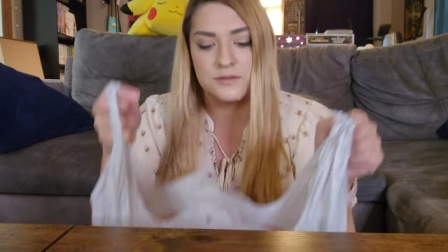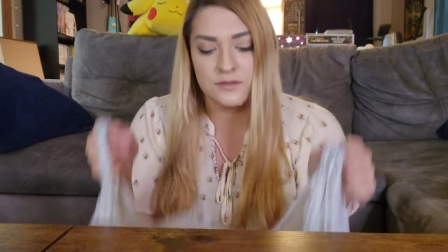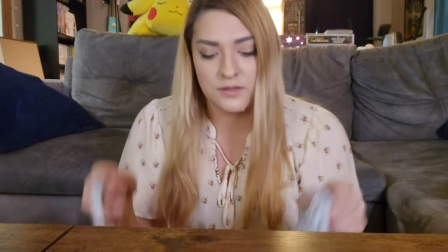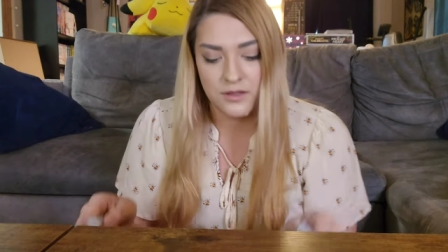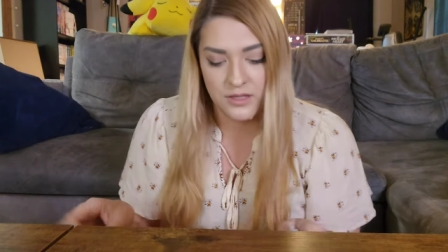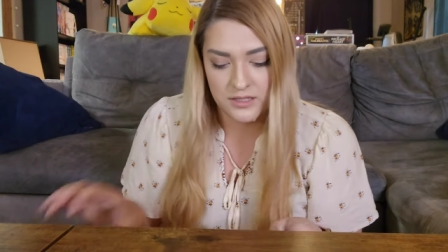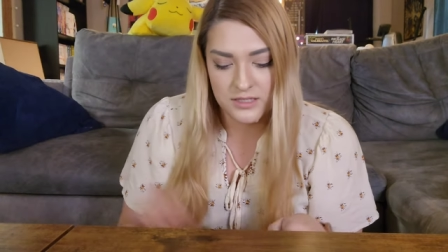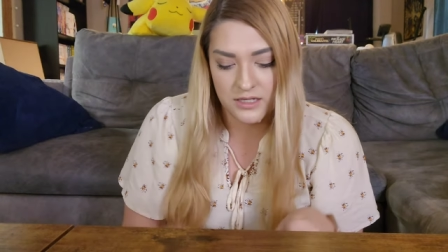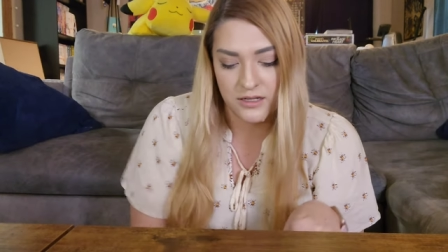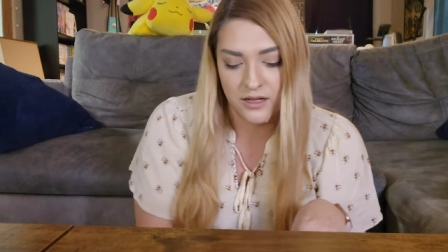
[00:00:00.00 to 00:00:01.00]
things that I
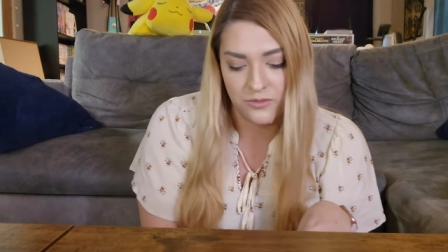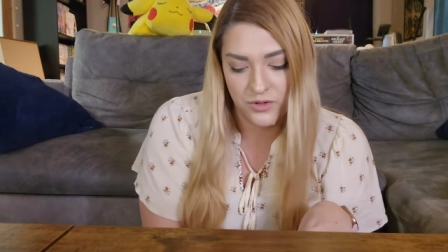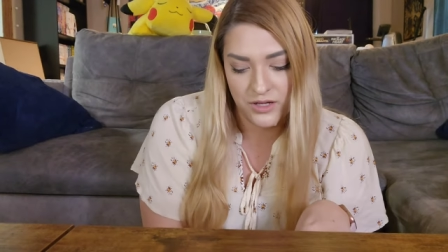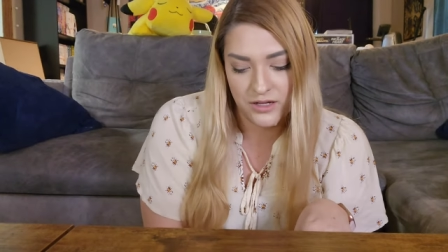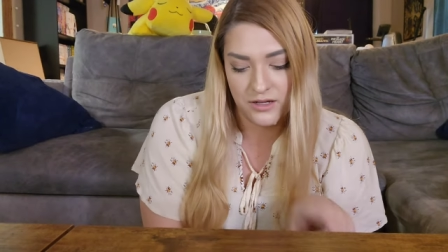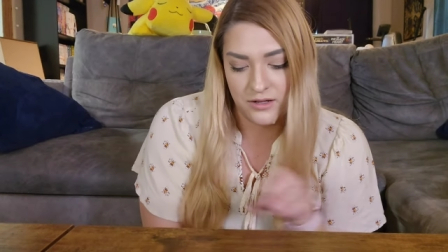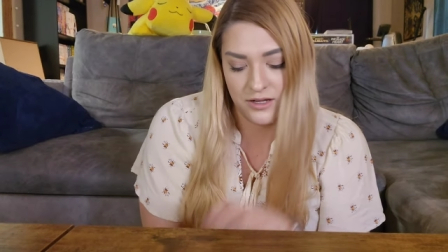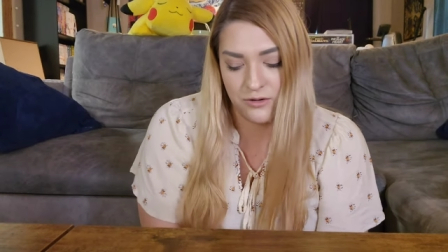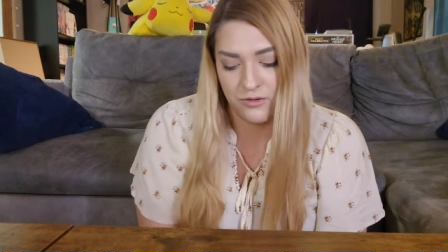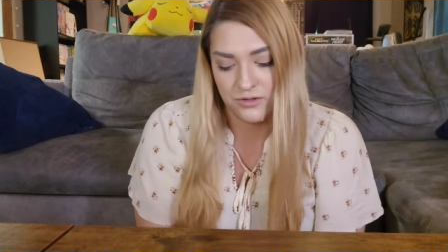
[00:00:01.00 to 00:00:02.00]
got while
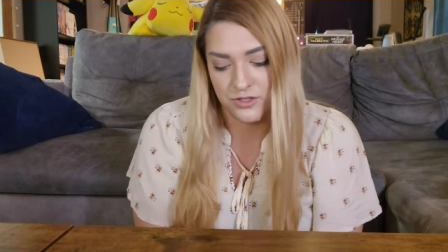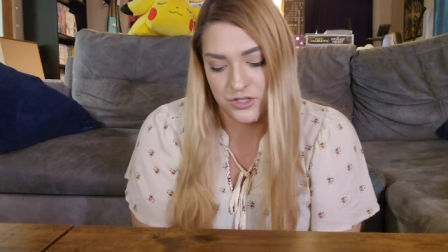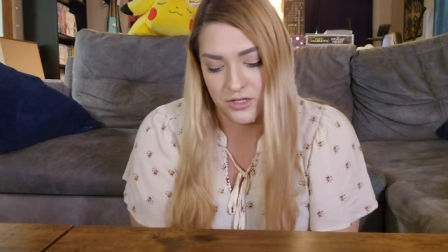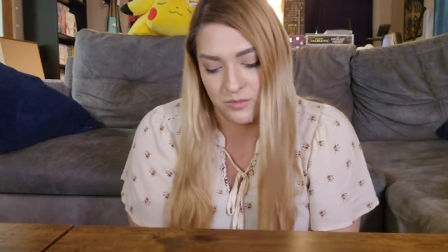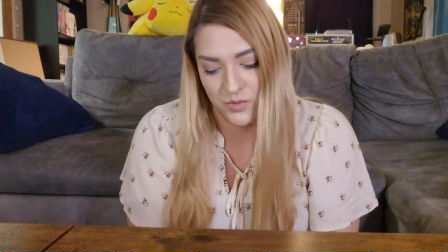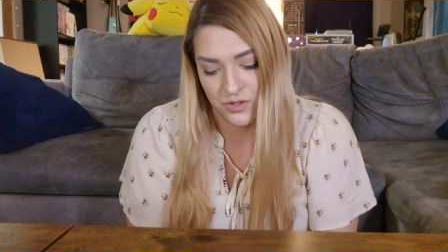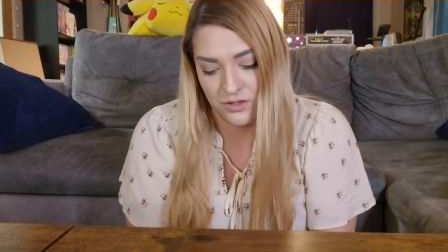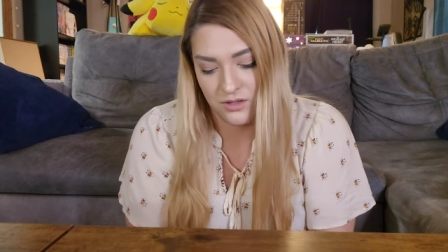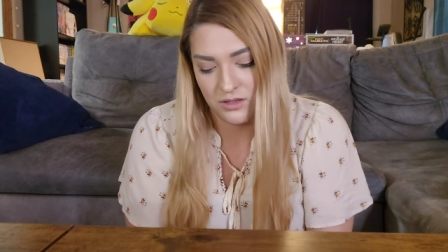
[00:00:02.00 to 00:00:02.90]
out shopping.